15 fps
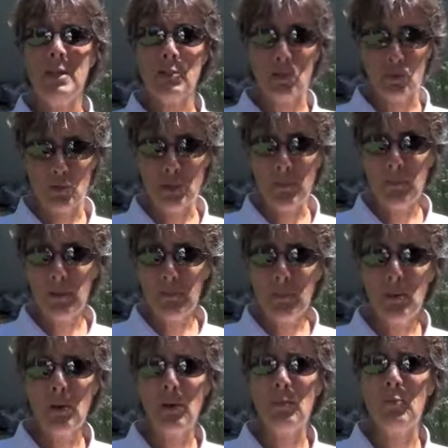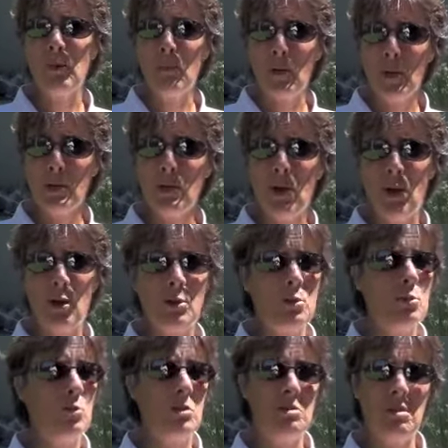So, simply put, we want a dog
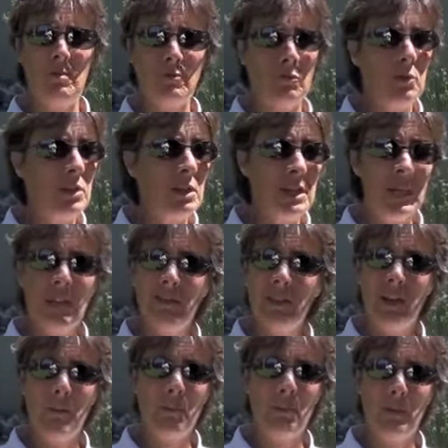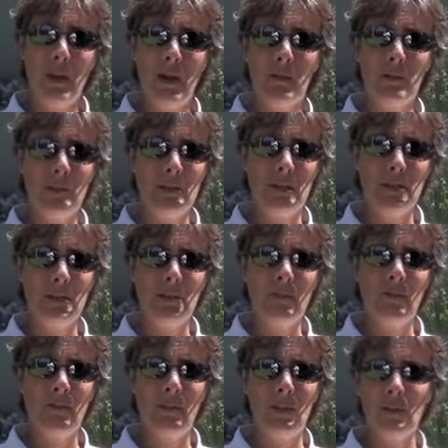who can then freely give it up without the need to
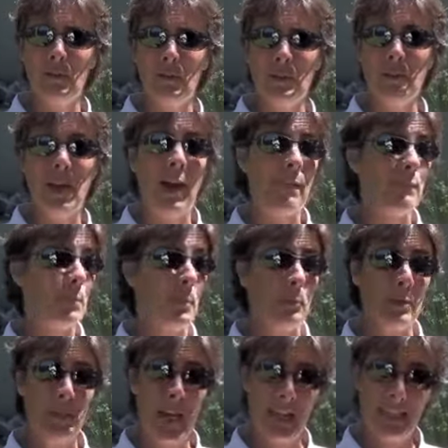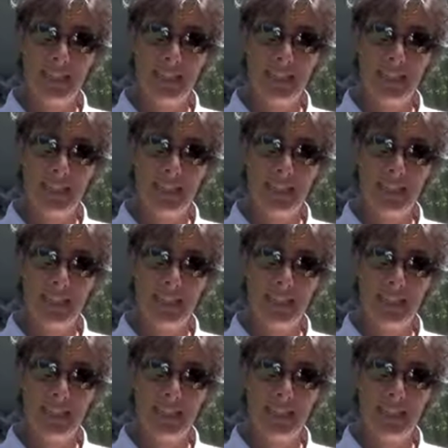feel that they have to protect